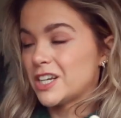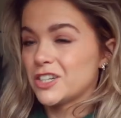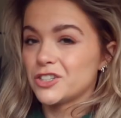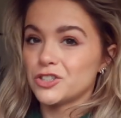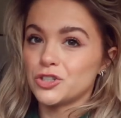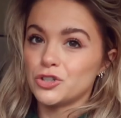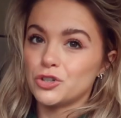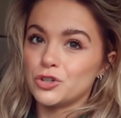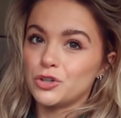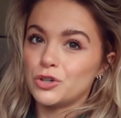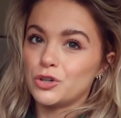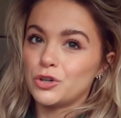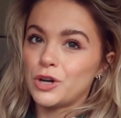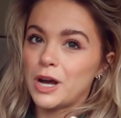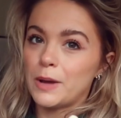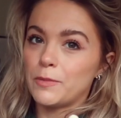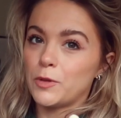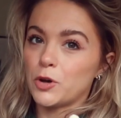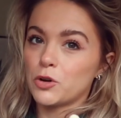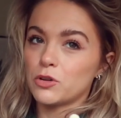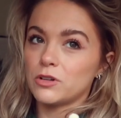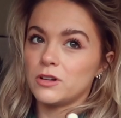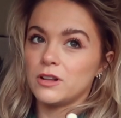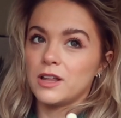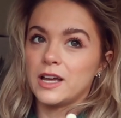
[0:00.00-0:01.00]
Do you know, I'm
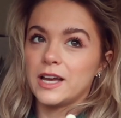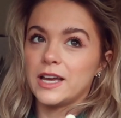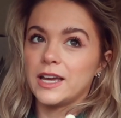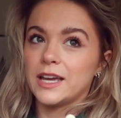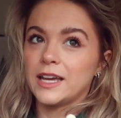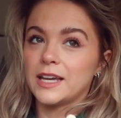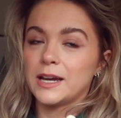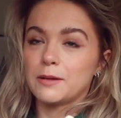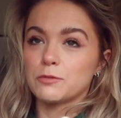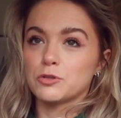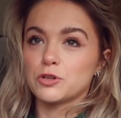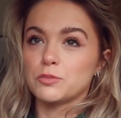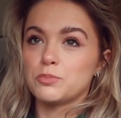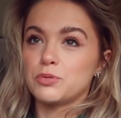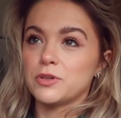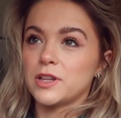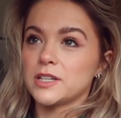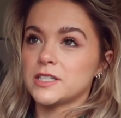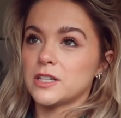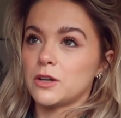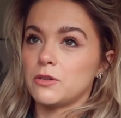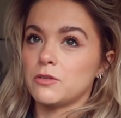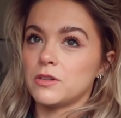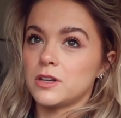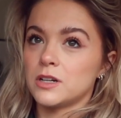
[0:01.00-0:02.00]
not gonna lie, I'm gonna put
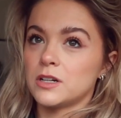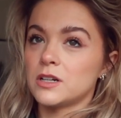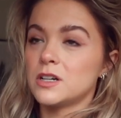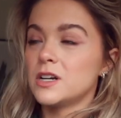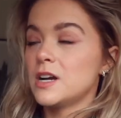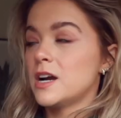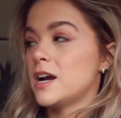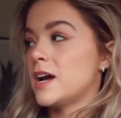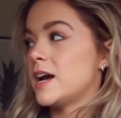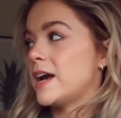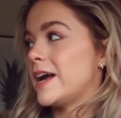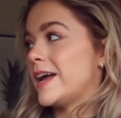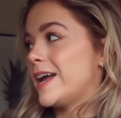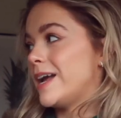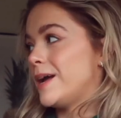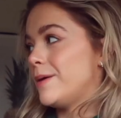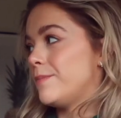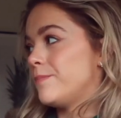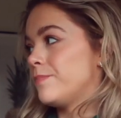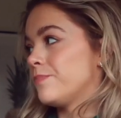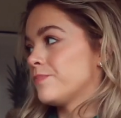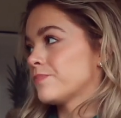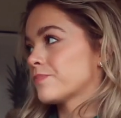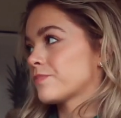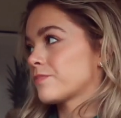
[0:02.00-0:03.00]
this out there.
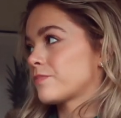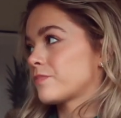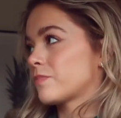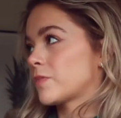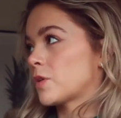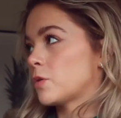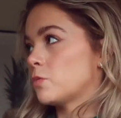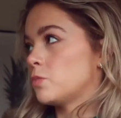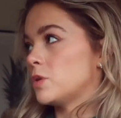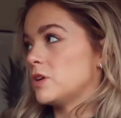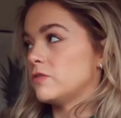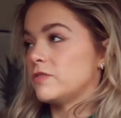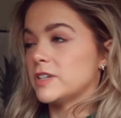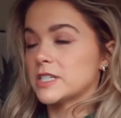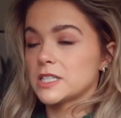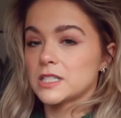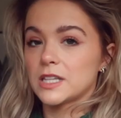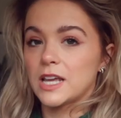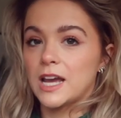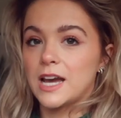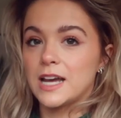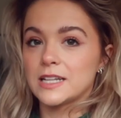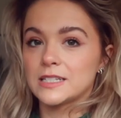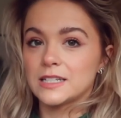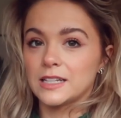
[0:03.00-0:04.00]
We
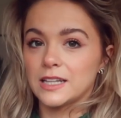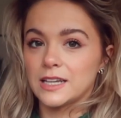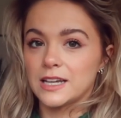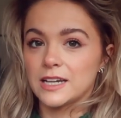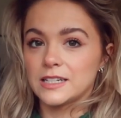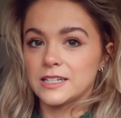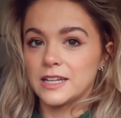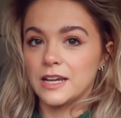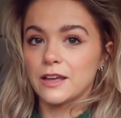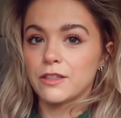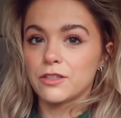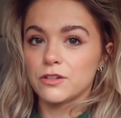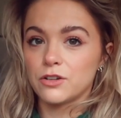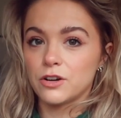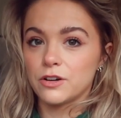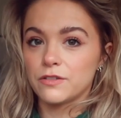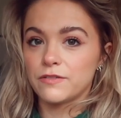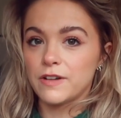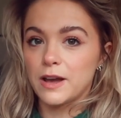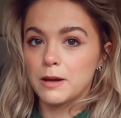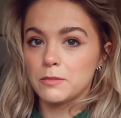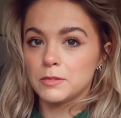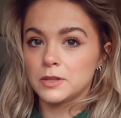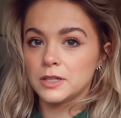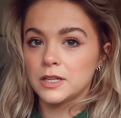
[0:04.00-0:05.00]
recently had like a death in our
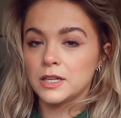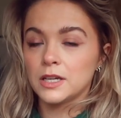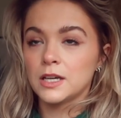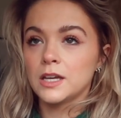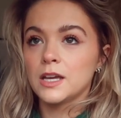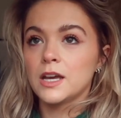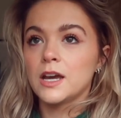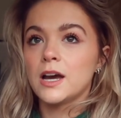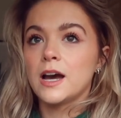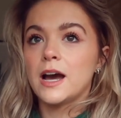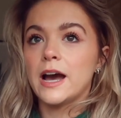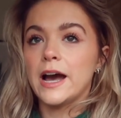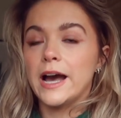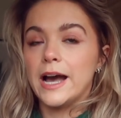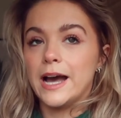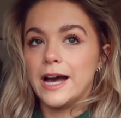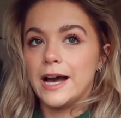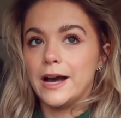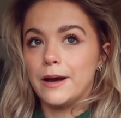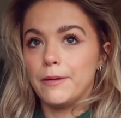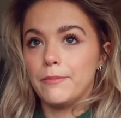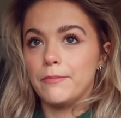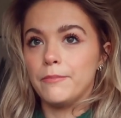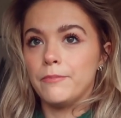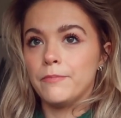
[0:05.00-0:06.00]
family.
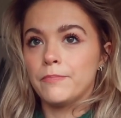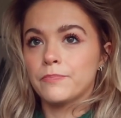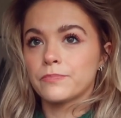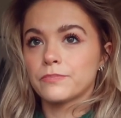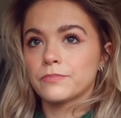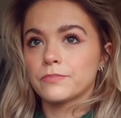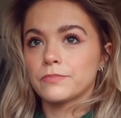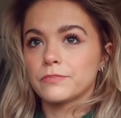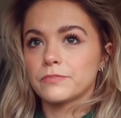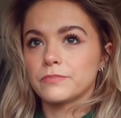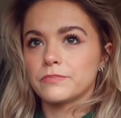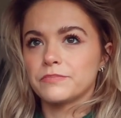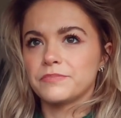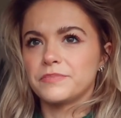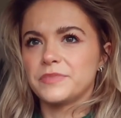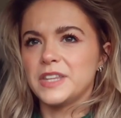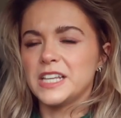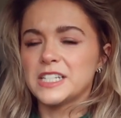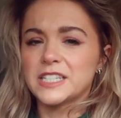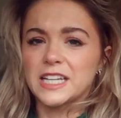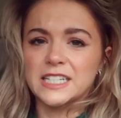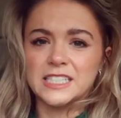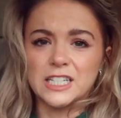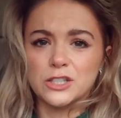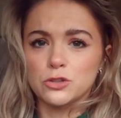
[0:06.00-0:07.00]

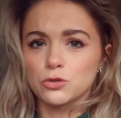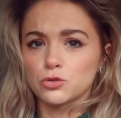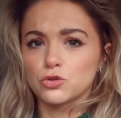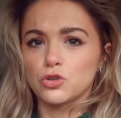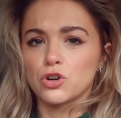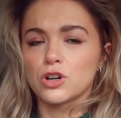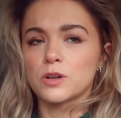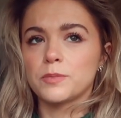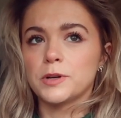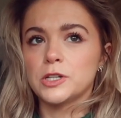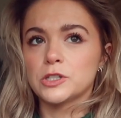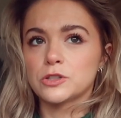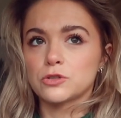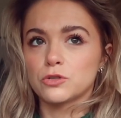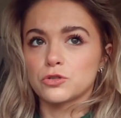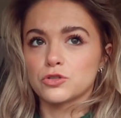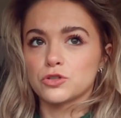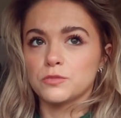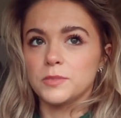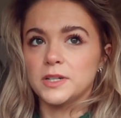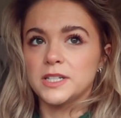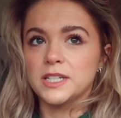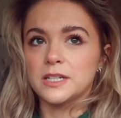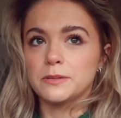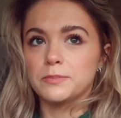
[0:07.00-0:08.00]
These things I don't talk about on
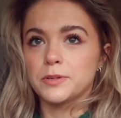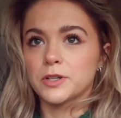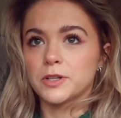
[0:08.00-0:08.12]
social media